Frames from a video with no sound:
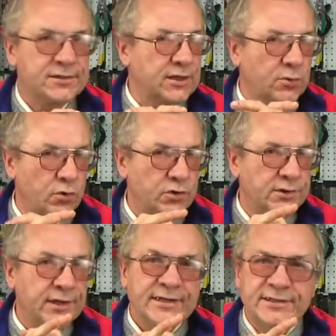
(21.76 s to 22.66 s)
The working
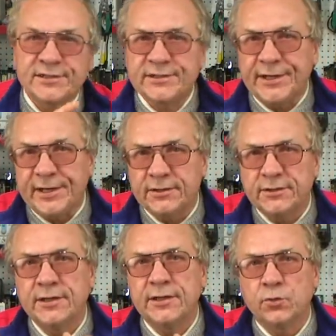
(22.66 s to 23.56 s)
principle of the
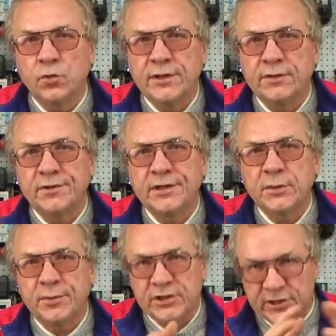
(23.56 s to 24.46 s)
stabilizer
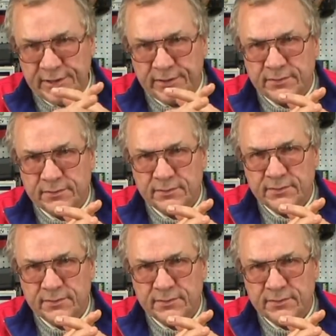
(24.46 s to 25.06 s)
is the discrete